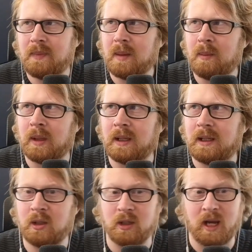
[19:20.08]
but
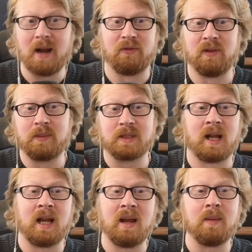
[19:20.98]
you kind of flips the
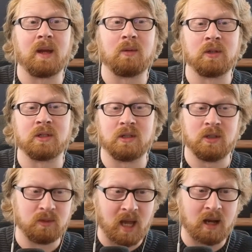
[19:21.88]
dynamic where just
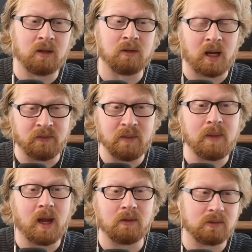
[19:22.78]
you get a lot of
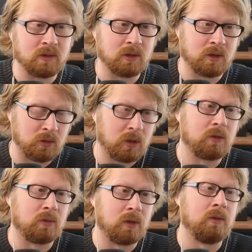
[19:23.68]
inbound to look
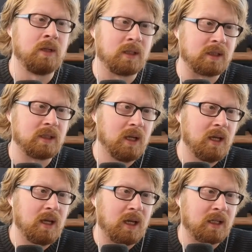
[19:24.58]
through. And it's
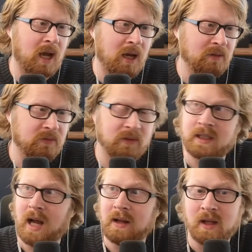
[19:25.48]
kind of
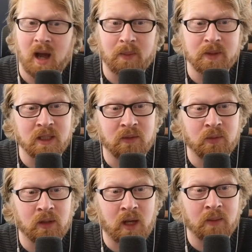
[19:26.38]
the opposite of
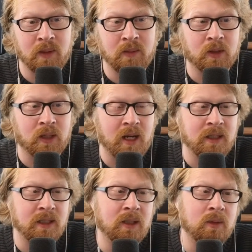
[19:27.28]
what a lot of people are kind of
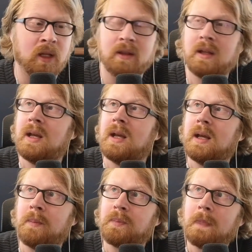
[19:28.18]
dealing with.
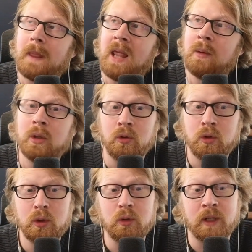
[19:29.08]
And then when you
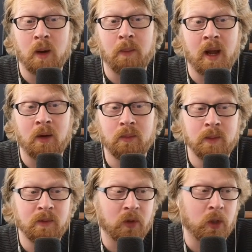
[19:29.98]
do the outbound,
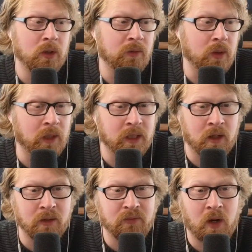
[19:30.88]
people have heard of you, like they
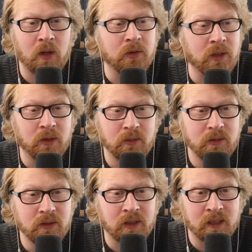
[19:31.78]
already follow you,
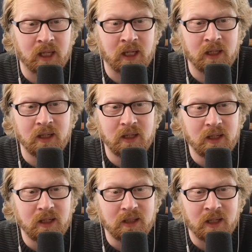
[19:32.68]
like they
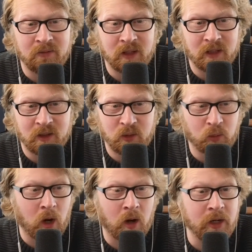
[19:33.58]
like you
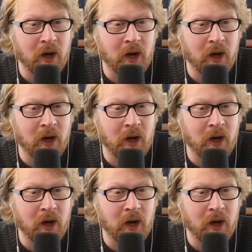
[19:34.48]
were already on